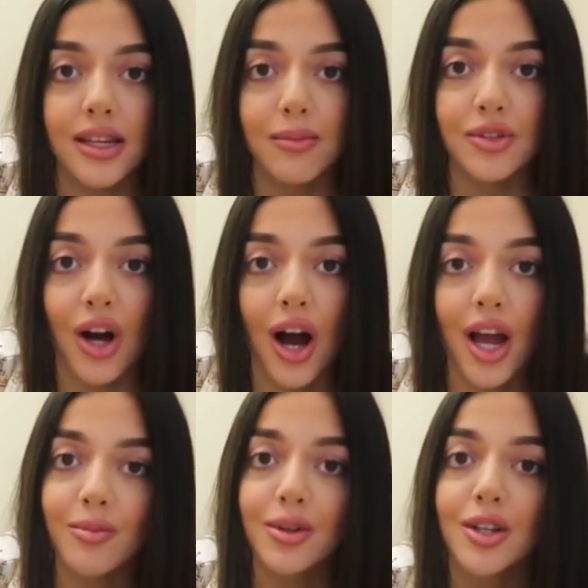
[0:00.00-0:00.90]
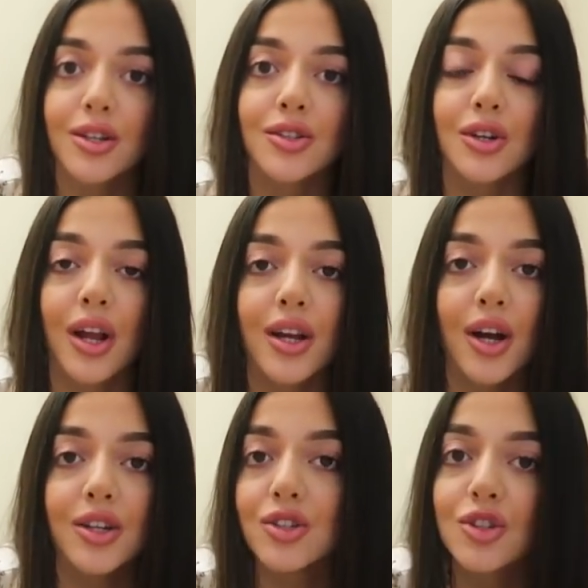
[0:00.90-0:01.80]
the same time, so
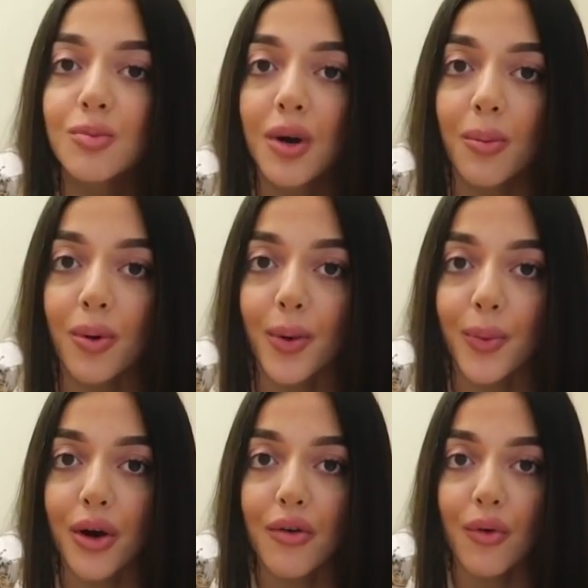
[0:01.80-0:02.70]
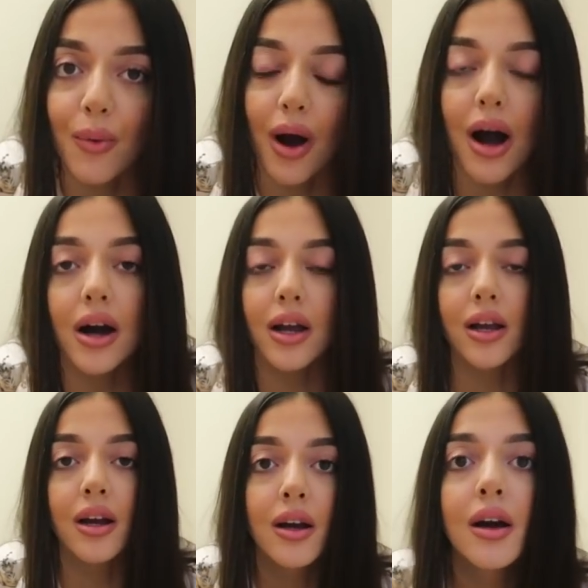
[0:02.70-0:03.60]
like super appropriate for work.